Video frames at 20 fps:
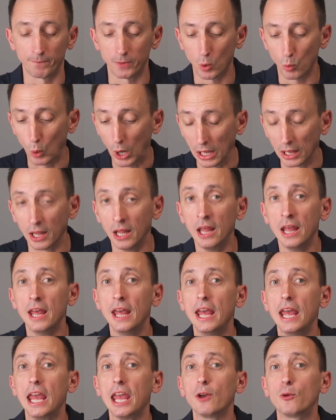Well,
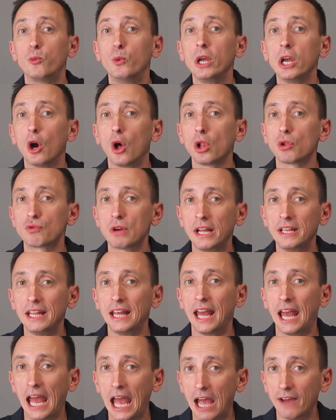if we already
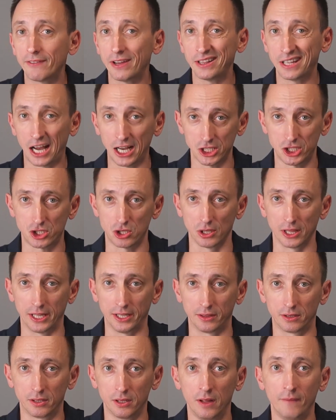have an
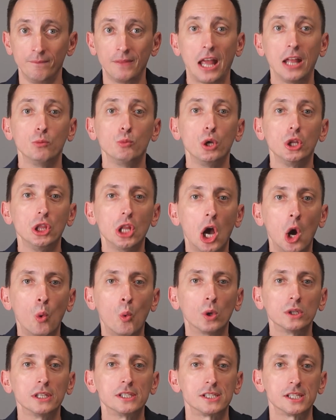isolate and we know
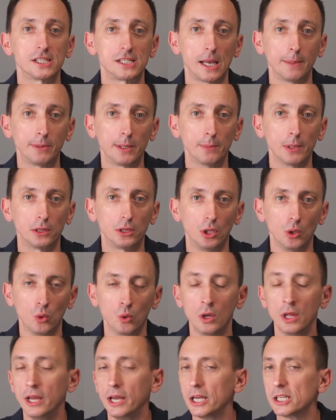what it's susceptible
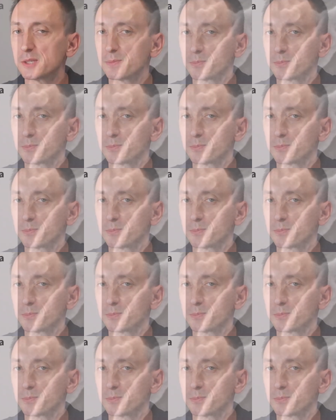to, it's